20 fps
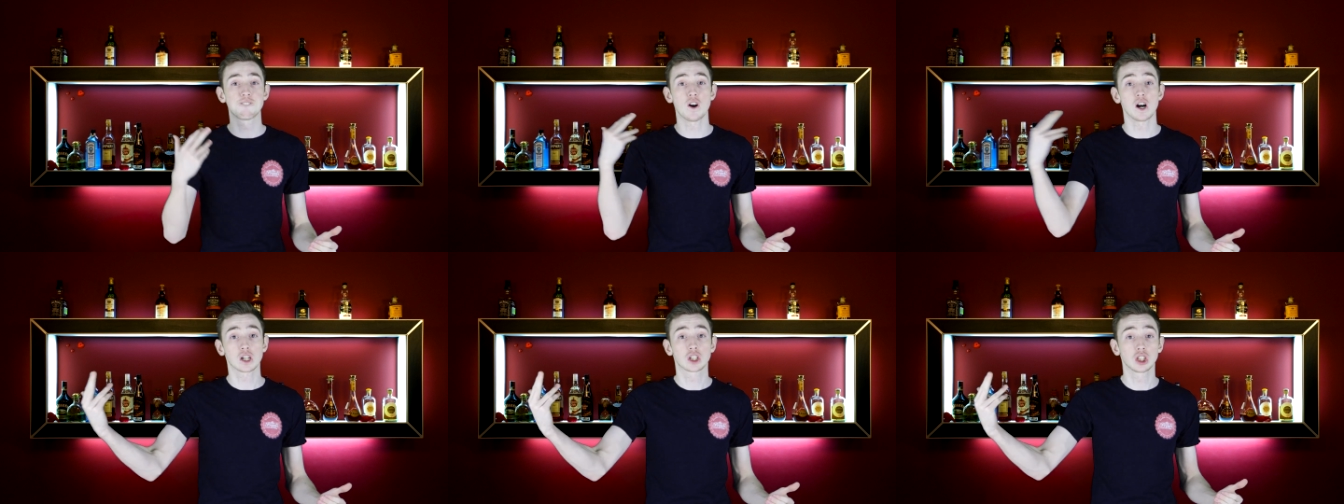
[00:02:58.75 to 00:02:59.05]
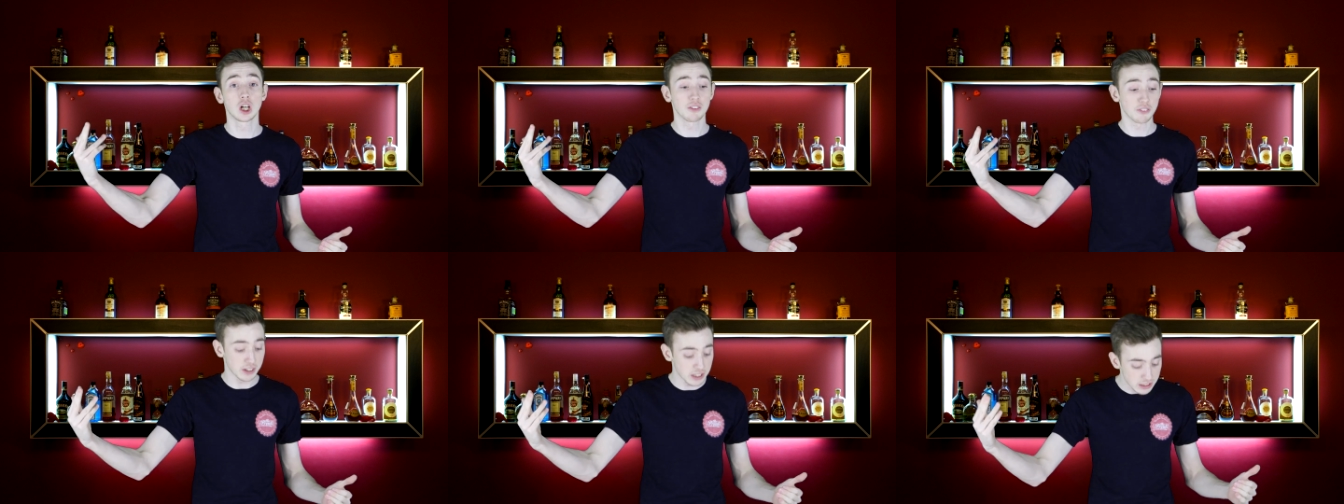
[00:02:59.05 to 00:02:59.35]

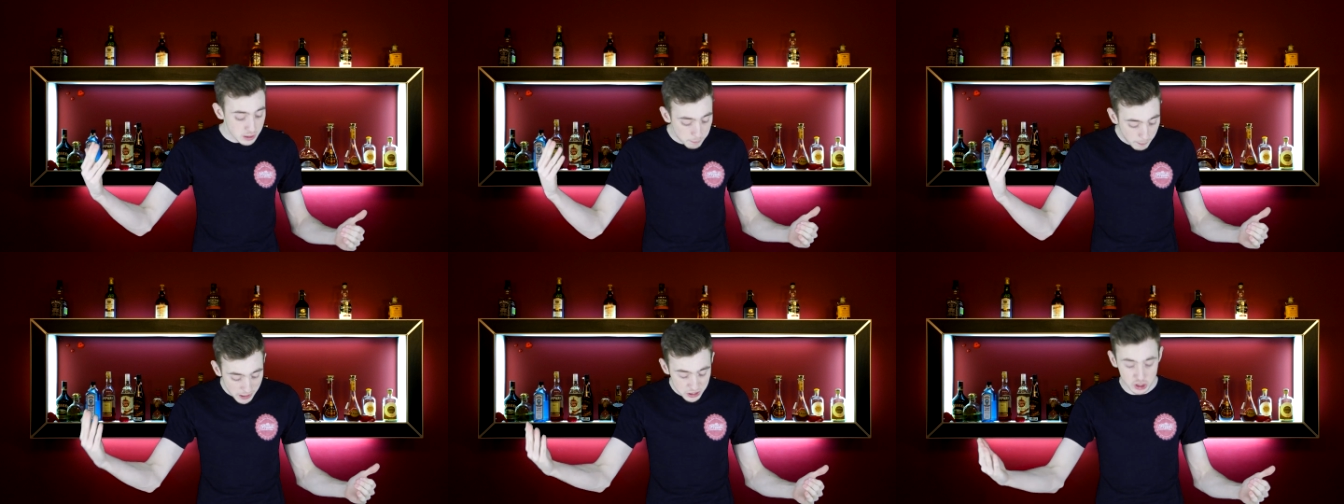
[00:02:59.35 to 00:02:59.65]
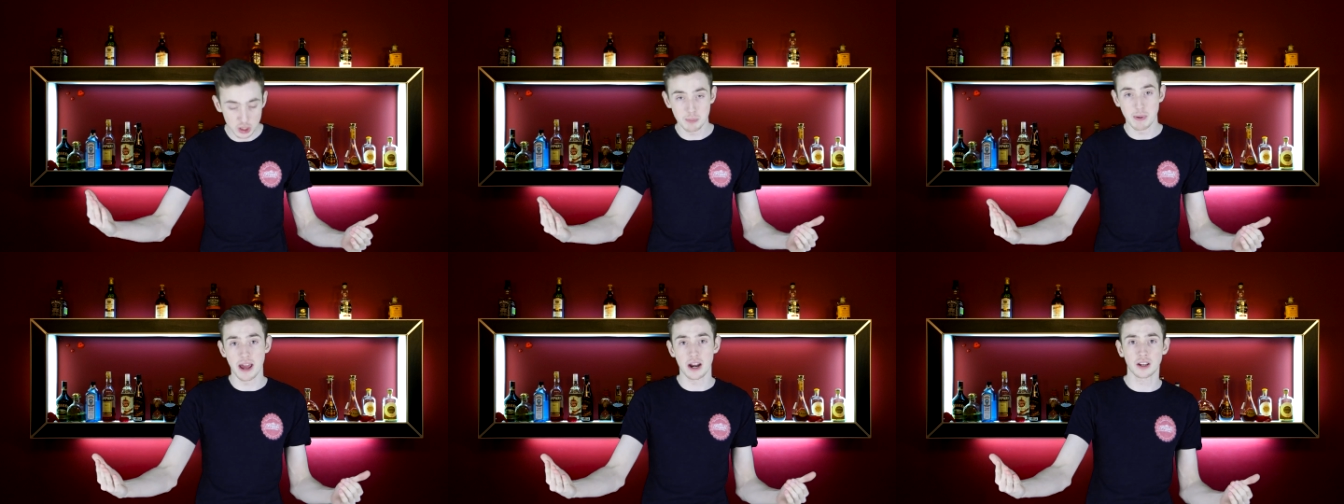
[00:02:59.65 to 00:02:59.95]
Fuck off,
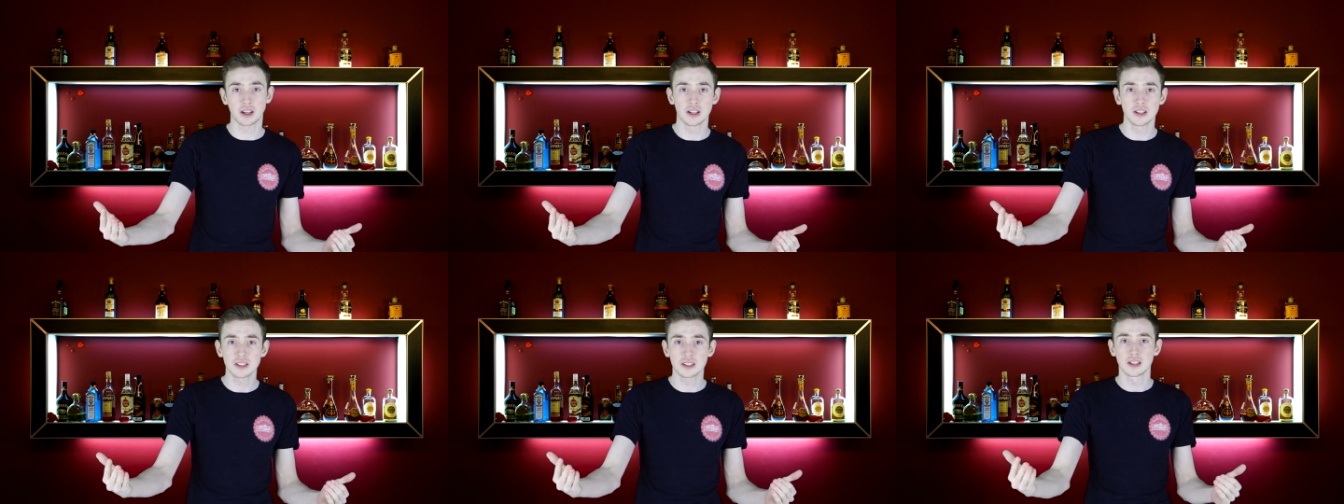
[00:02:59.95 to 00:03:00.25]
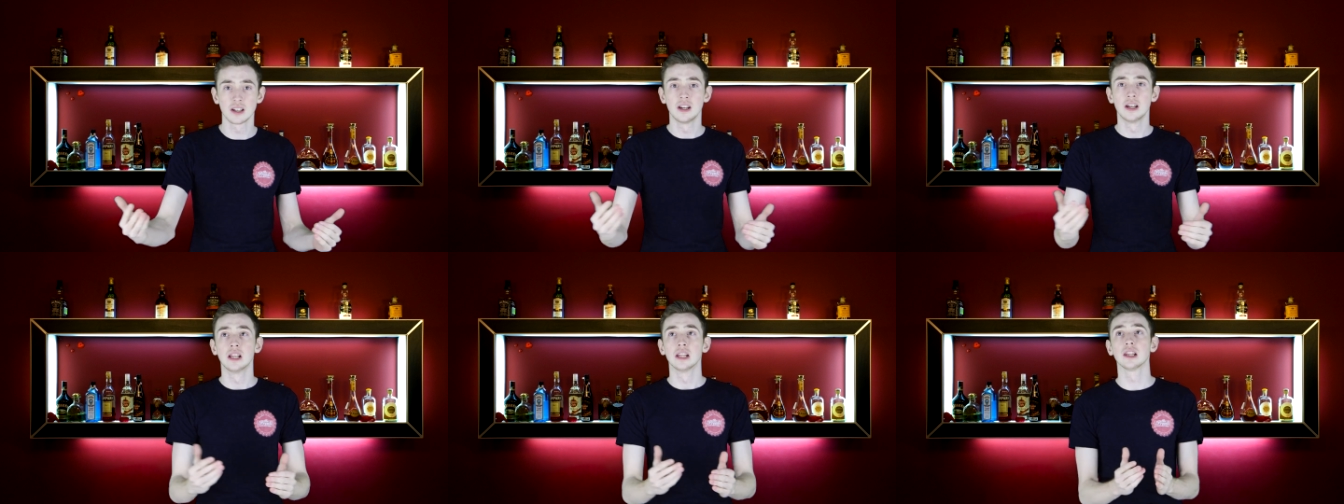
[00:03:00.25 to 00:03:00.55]
especially
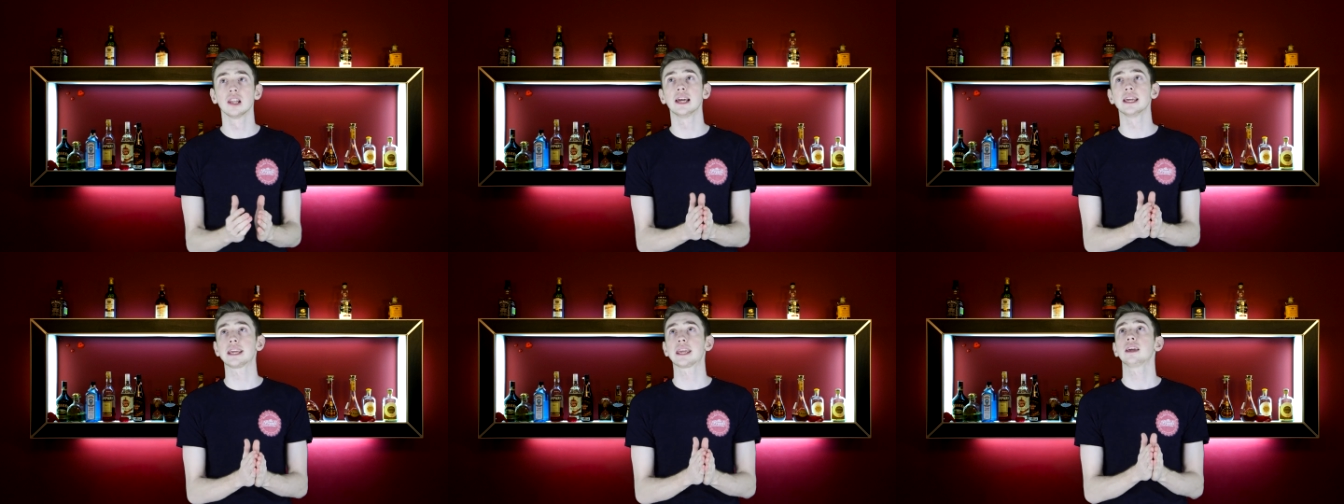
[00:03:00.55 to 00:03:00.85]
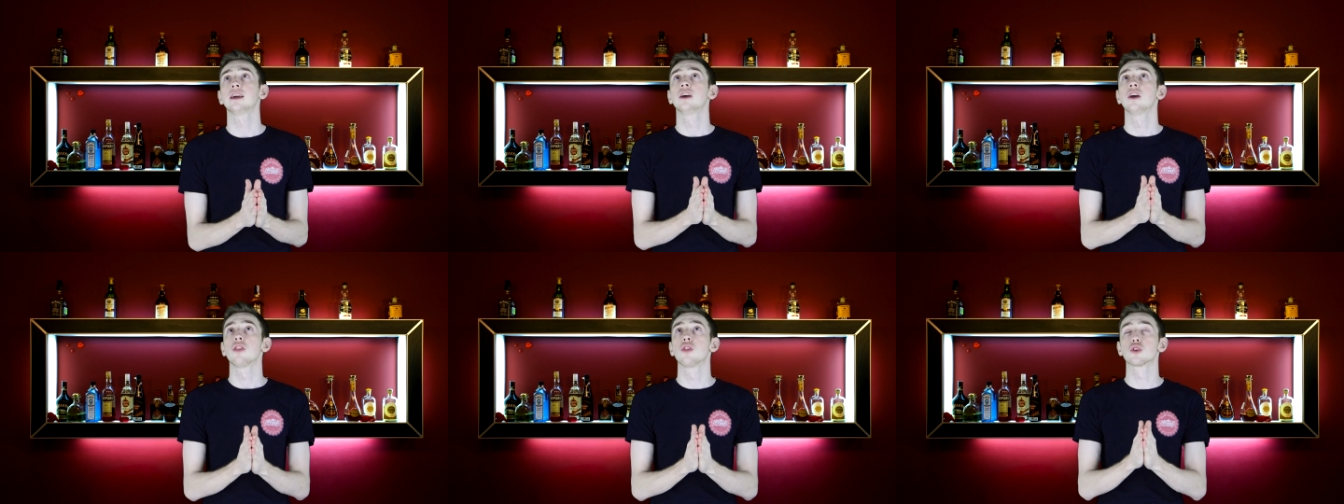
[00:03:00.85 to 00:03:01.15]
Americans.
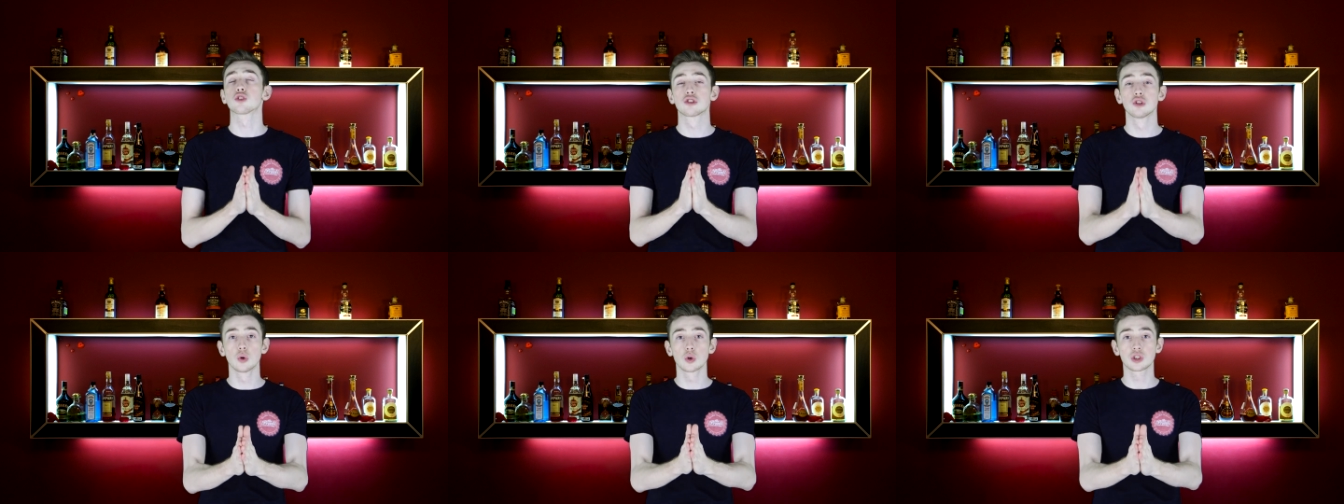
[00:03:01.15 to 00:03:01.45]
Like, there's